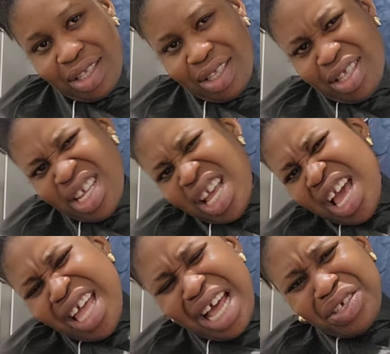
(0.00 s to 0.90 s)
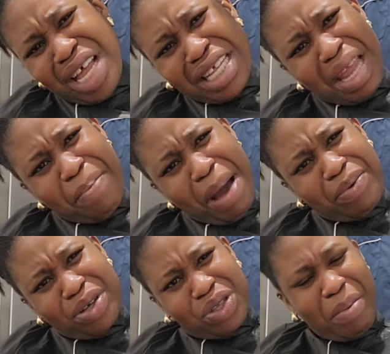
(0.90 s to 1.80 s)
Like, when I was
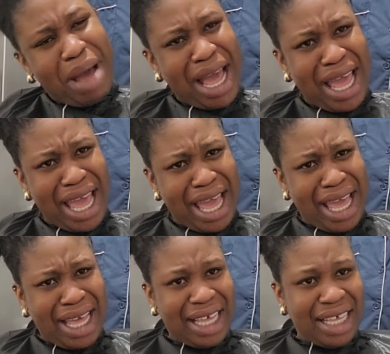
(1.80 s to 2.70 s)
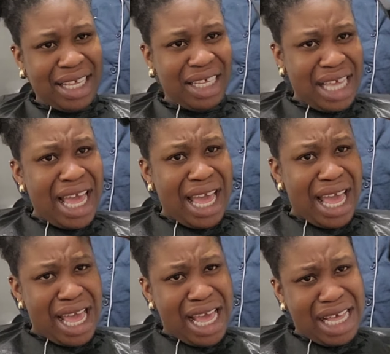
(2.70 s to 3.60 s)
combing it at home, the hair was pulling
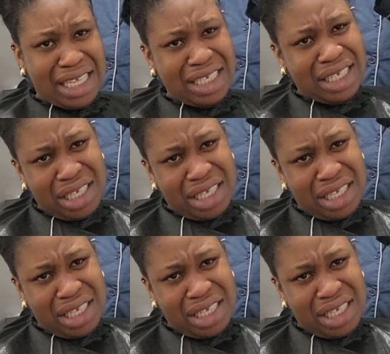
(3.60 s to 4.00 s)
off. But I